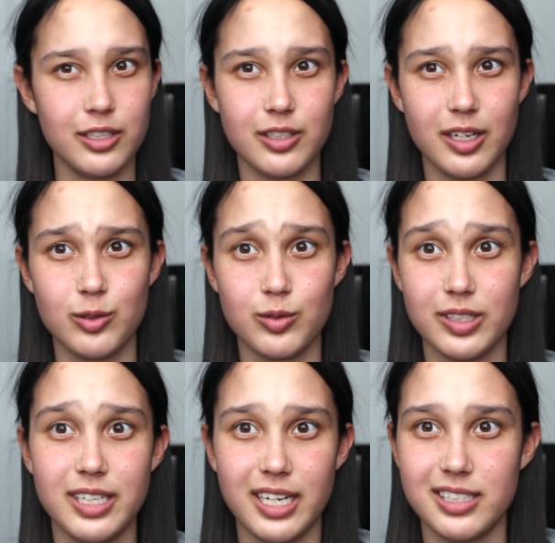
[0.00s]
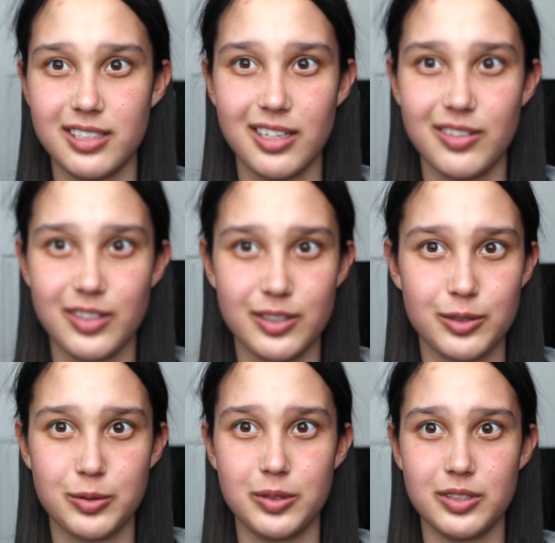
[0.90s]
So that was really nice. A lot of other
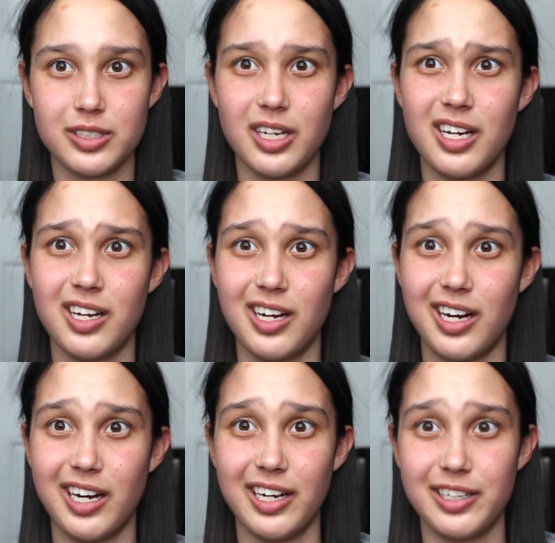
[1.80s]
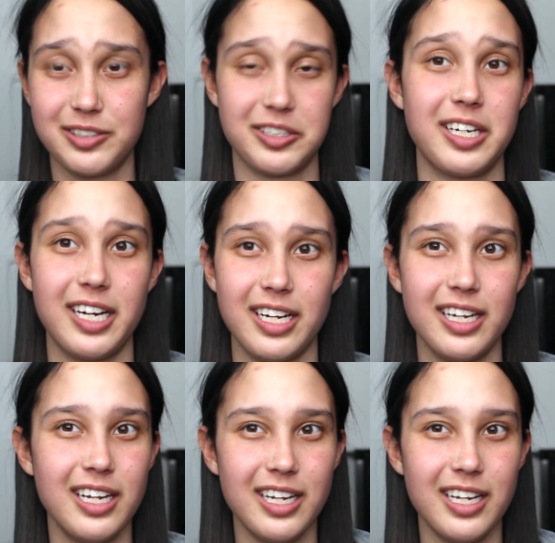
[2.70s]
schools I took it at